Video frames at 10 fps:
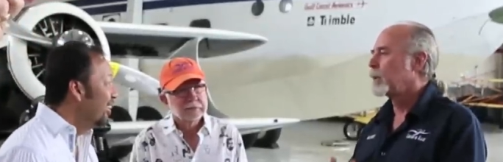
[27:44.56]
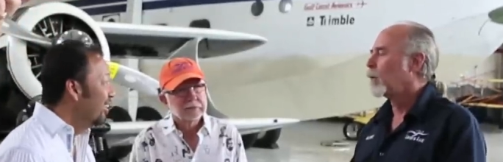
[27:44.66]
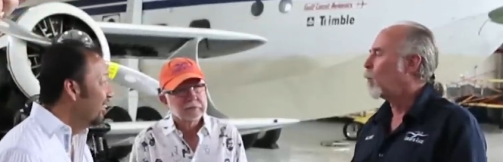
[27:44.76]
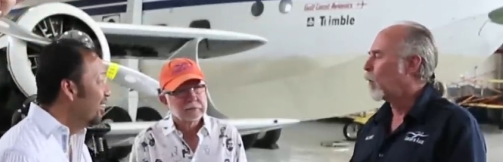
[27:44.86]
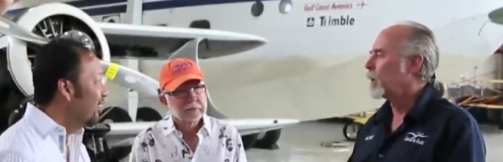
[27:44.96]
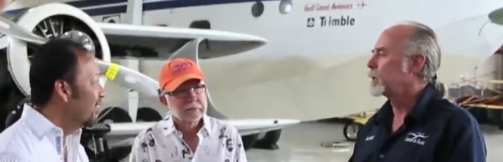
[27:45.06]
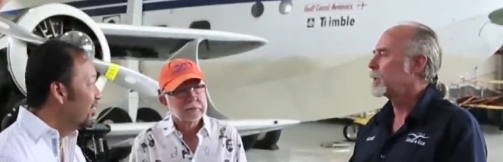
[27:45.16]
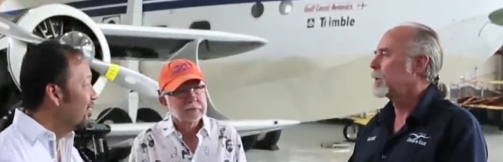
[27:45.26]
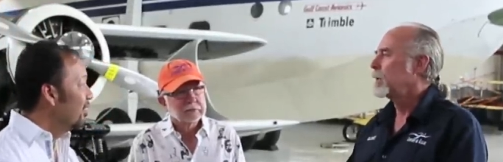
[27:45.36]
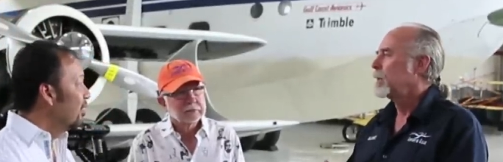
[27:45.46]
Speaker 1: of the
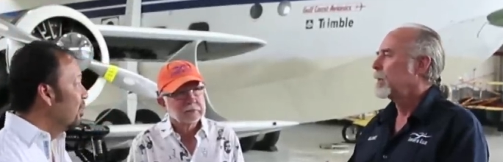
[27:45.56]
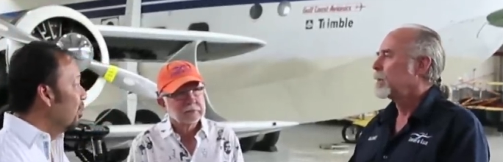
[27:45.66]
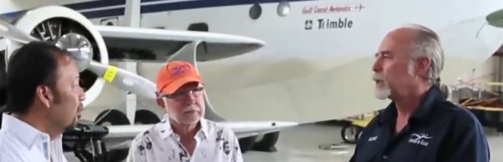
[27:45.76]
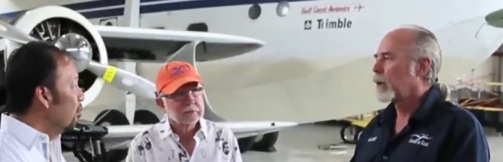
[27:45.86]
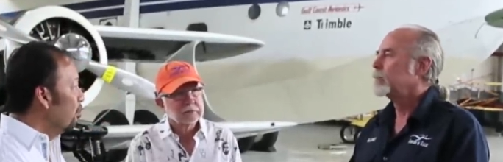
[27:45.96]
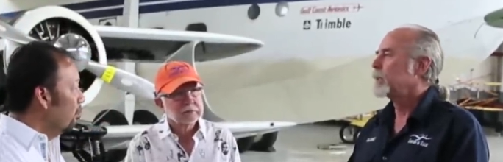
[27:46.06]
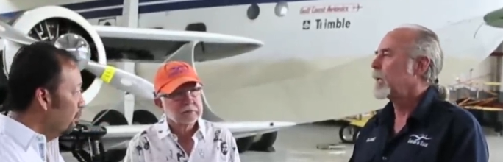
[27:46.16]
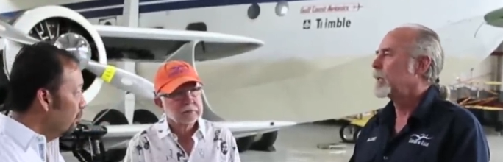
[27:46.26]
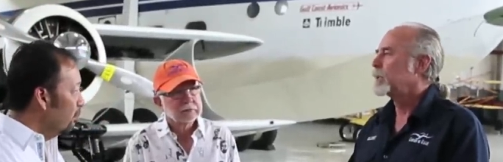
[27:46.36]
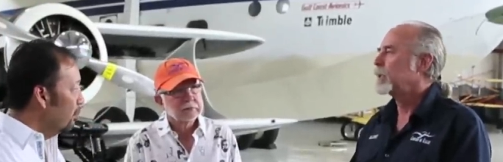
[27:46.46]
worst
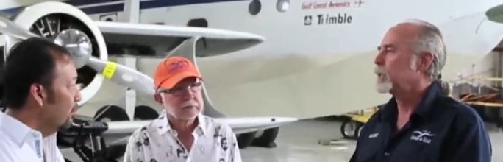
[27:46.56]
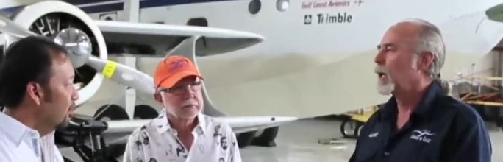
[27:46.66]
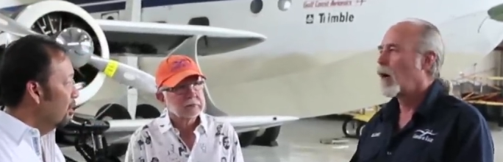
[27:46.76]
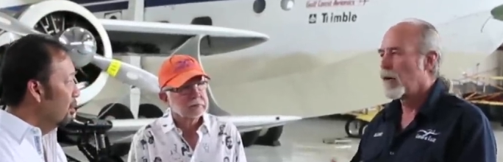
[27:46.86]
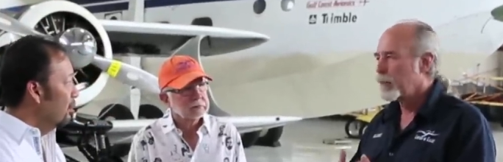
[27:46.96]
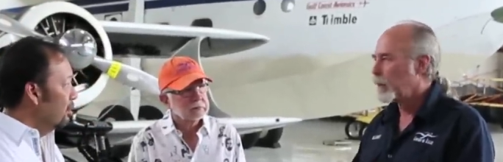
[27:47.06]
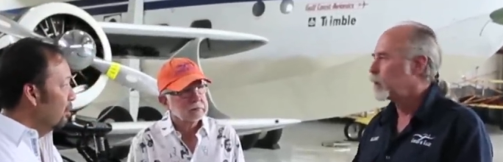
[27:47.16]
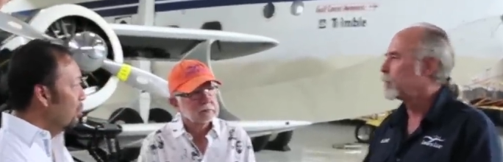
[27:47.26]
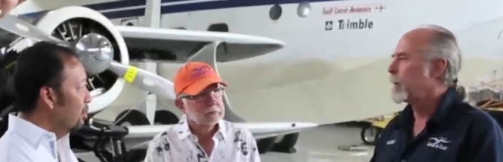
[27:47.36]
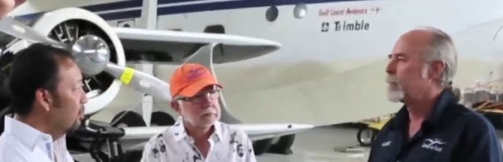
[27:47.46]
circumstances are the
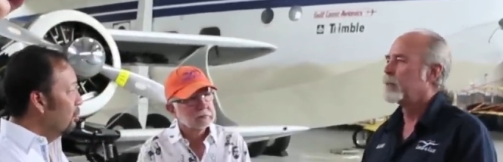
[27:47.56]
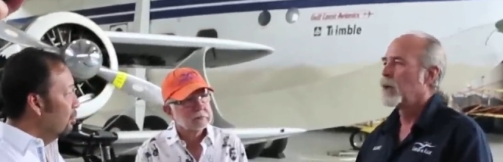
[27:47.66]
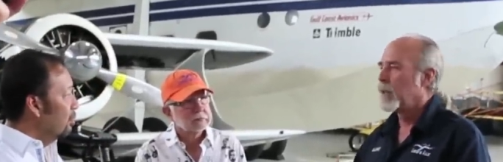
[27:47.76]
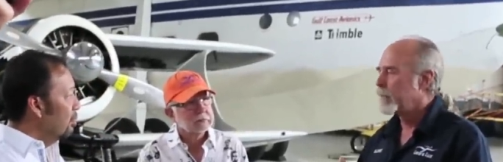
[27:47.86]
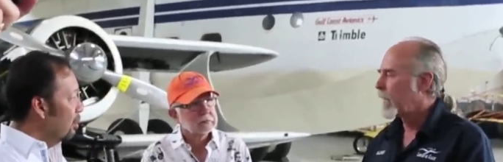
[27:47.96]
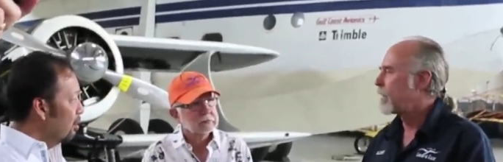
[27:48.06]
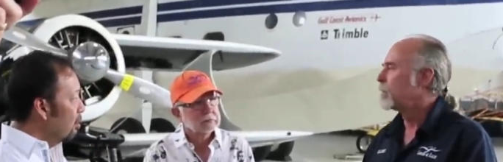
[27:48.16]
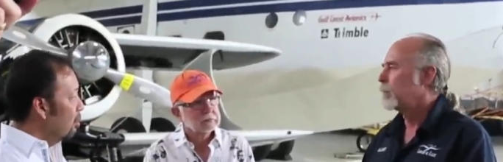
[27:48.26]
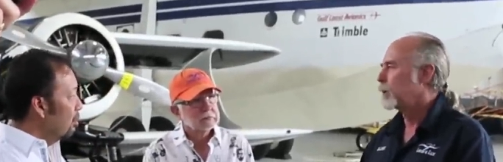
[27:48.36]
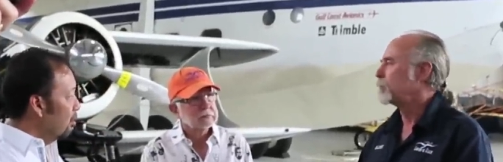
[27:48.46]
most memorable and they have
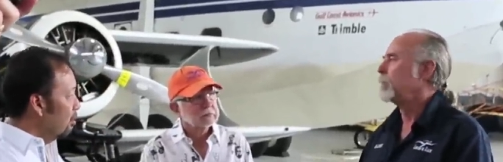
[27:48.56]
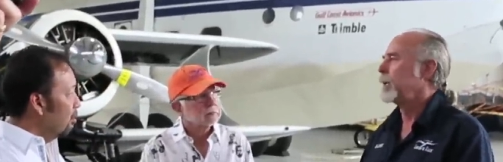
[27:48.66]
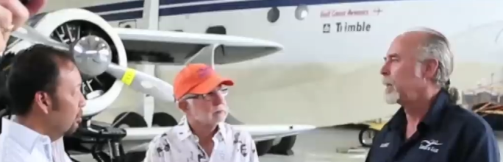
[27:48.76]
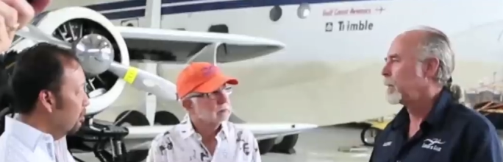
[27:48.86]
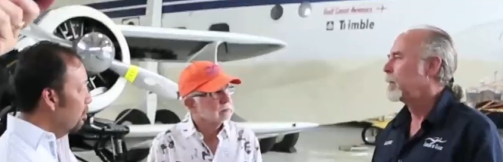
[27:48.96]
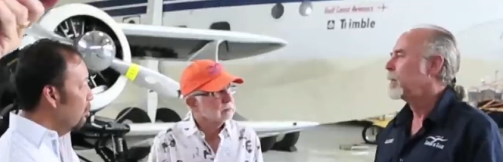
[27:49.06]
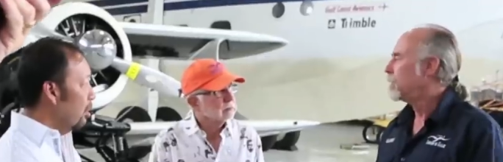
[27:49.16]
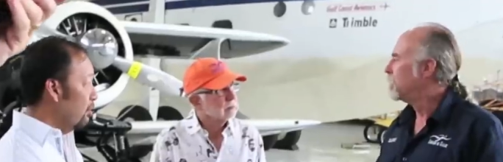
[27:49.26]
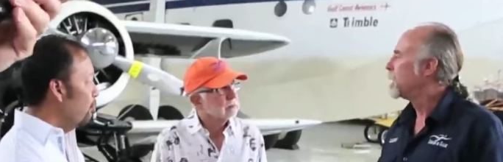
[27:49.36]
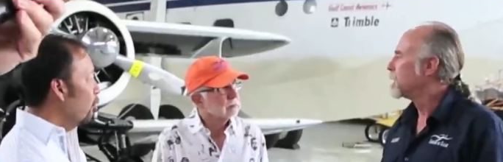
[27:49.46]
the most meaning
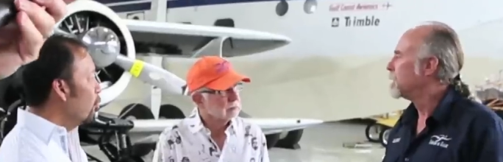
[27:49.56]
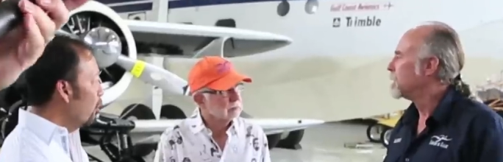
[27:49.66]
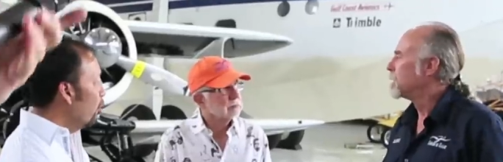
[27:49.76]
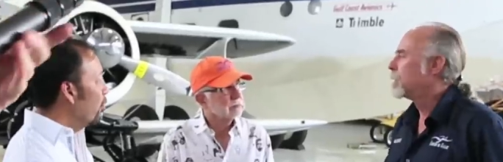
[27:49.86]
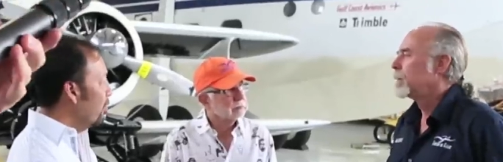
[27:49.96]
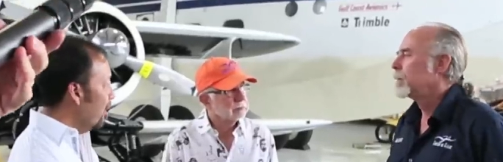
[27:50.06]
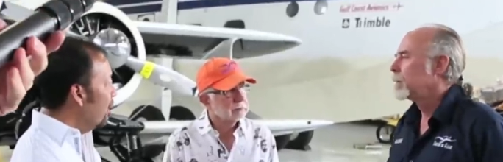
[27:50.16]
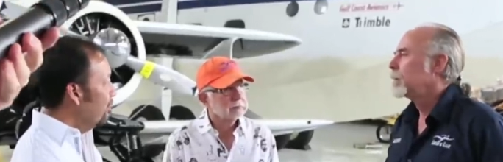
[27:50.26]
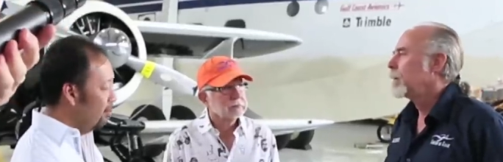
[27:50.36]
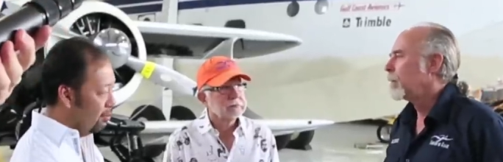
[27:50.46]
and messages. for growth. Mm-hmm.
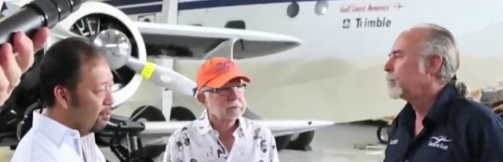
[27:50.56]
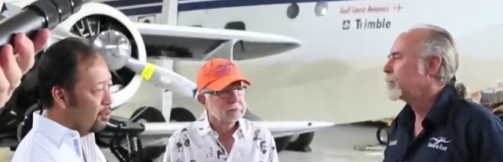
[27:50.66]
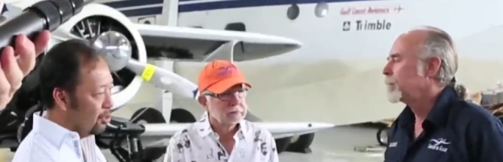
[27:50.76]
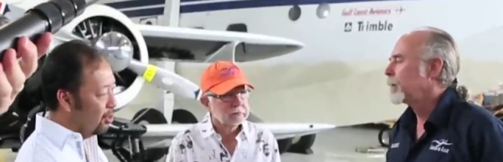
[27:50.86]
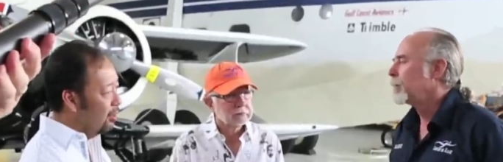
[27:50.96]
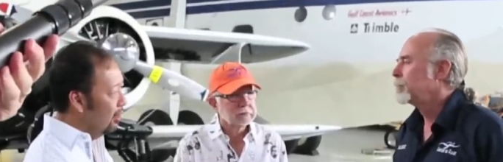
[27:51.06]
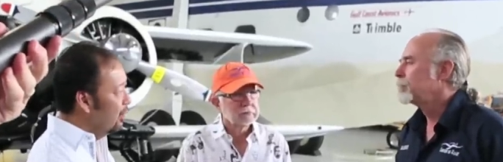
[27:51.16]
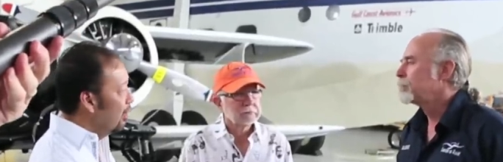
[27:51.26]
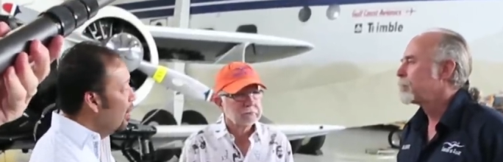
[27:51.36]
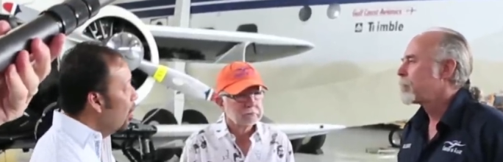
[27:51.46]
Yeah,
Speaker 2: yeah, for sure. So.
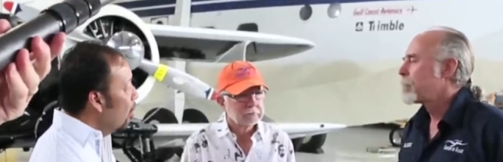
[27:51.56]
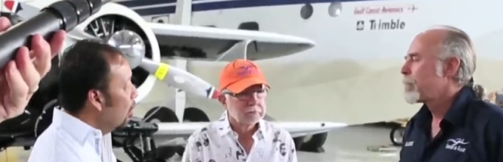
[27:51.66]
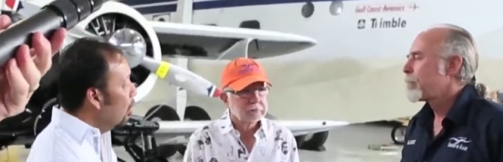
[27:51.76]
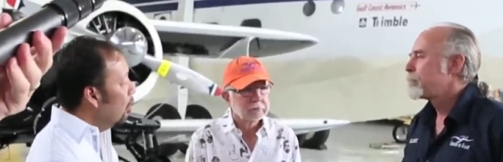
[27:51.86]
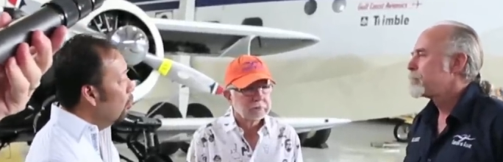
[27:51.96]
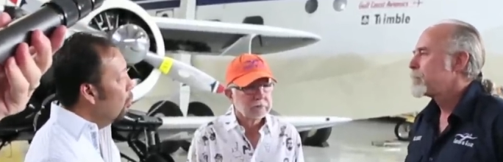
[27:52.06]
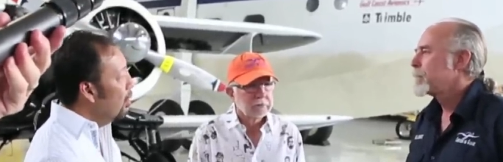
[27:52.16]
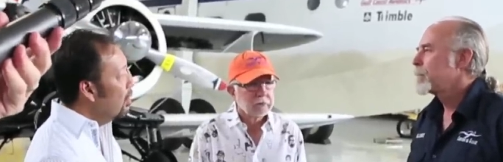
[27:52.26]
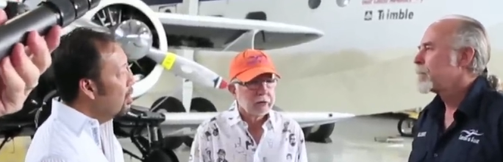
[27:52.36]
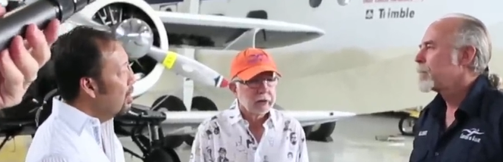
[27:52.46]
Uh,
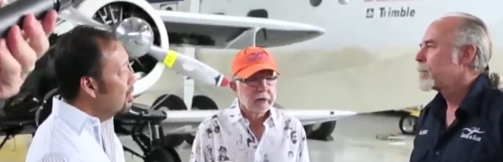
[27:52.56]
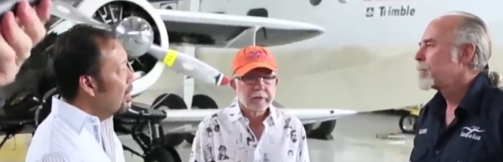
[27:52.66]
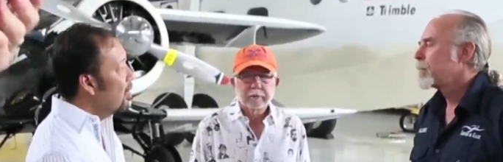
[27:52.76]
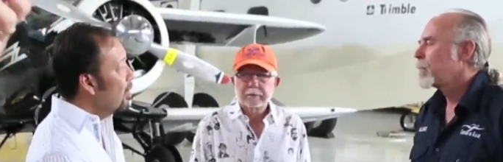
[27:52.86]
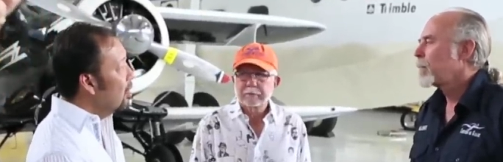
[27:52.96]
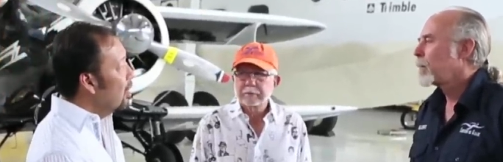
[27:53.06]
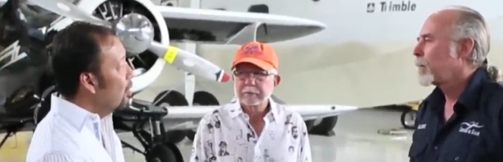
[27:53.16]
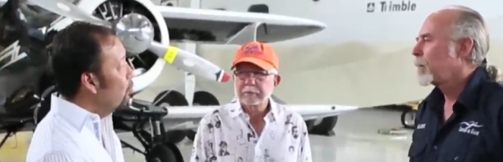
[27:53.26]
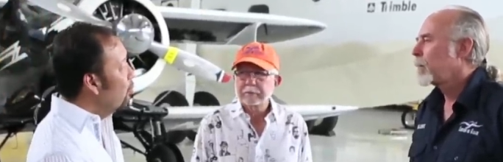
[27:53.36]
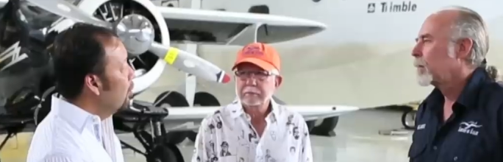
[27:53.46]
one of the things I think
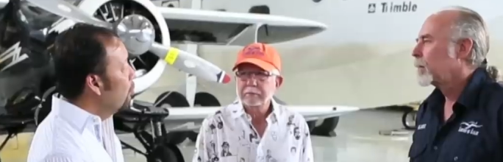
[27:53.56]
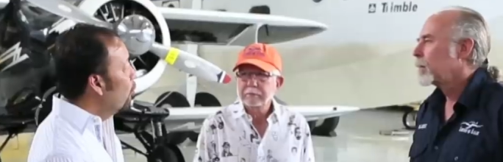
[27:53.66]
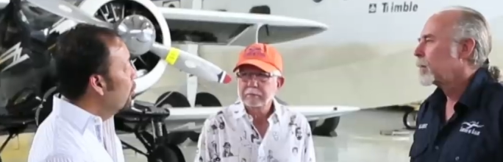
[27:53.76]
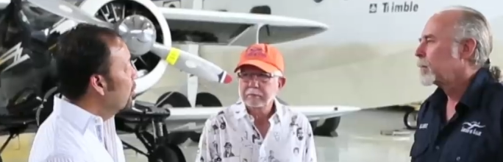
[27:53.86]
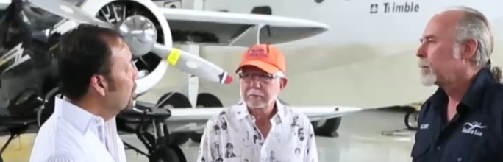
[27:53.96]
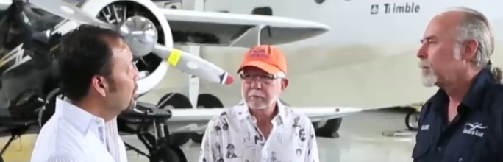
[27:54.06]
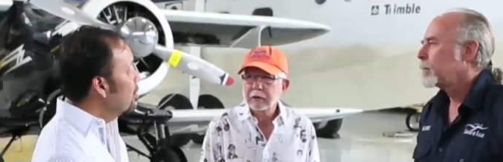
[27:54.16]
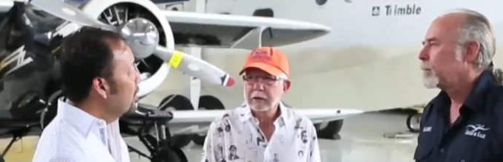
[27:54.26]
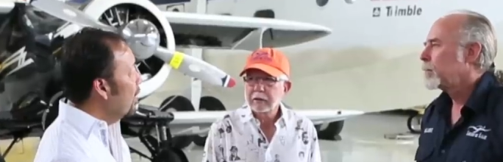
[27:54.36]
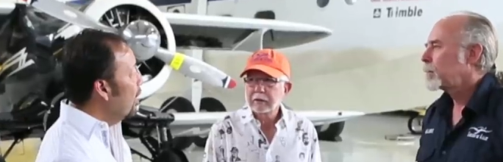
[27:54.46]
that would be important to
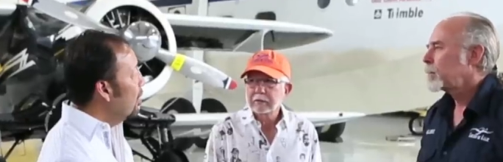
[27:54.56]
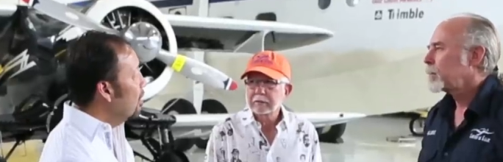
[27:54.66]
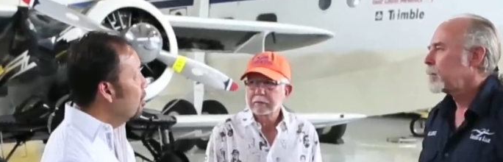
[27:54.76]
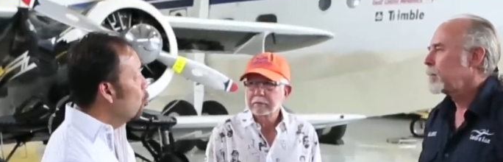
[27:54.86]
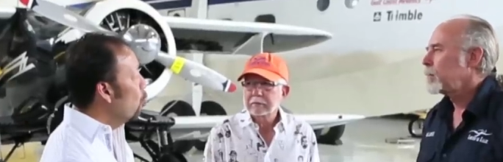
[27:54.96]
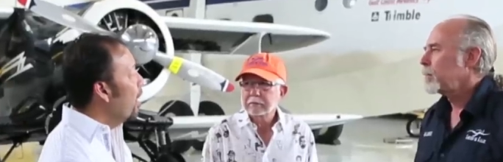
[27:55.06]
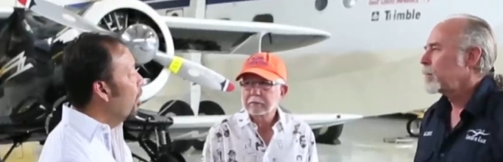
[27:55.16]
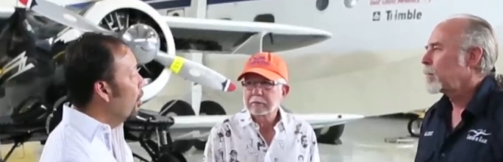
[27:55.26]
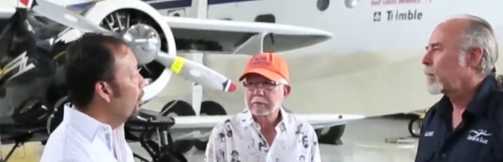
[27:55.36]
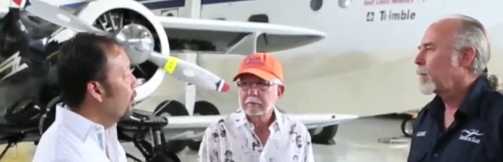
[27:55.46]
understand is
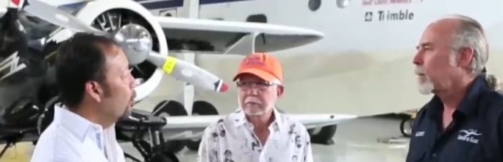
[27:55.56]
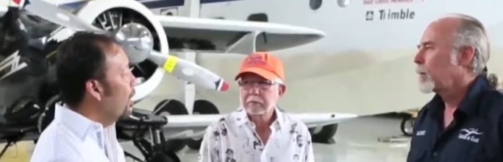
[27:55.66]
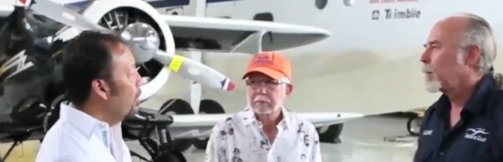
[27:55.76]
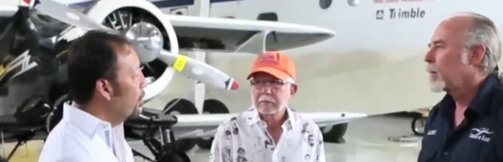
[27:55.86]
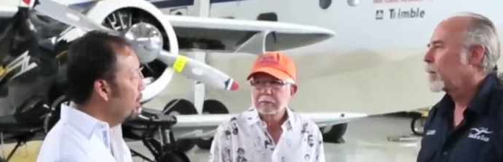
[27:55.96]
where. Where